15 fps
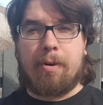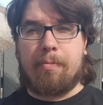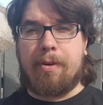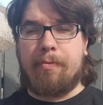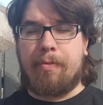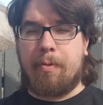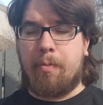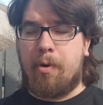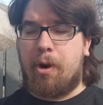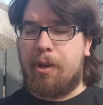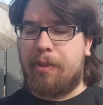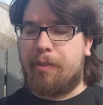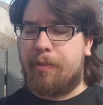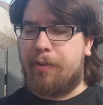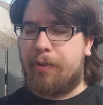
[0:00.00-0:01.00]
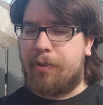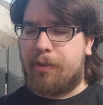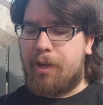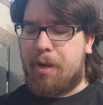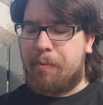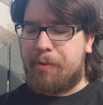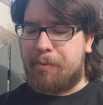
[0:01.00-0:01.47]
me if I'm wrong in the
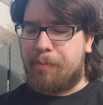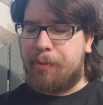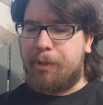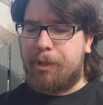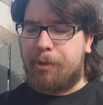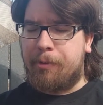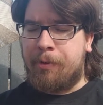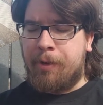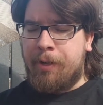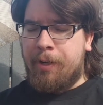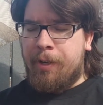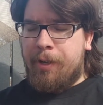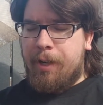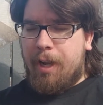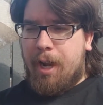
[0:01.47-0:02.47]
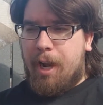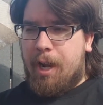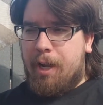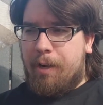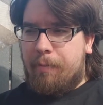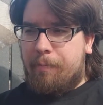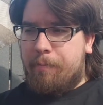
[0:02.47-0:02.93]
comments below,
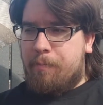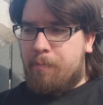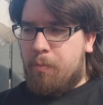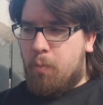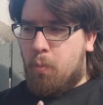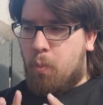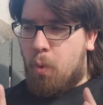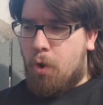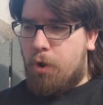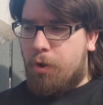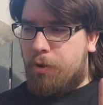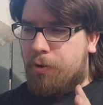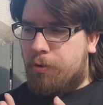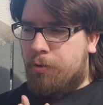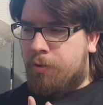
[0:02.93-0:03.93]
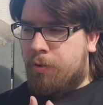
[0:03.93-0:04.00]
were